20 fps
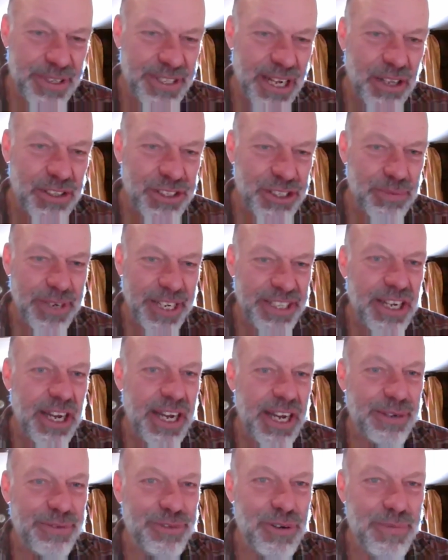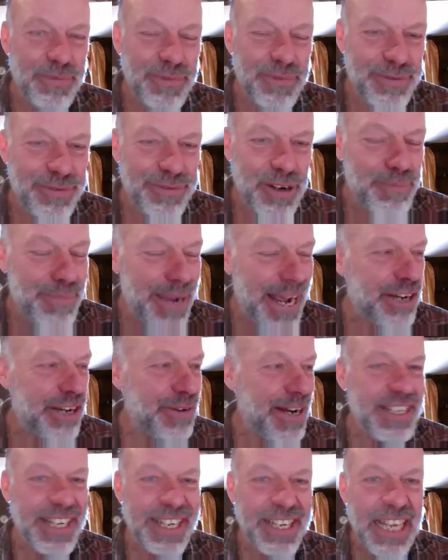ultimately dying from
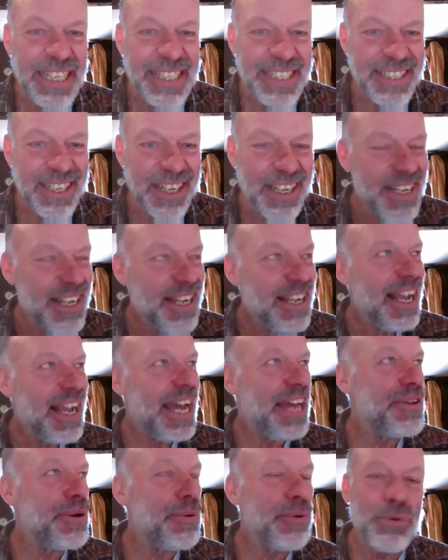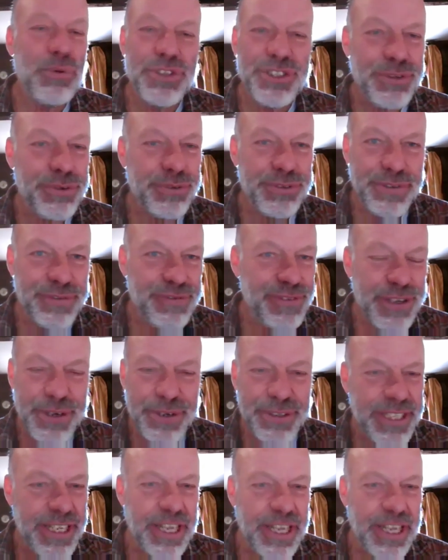pancreatic cancer, and there were all sorts of foods.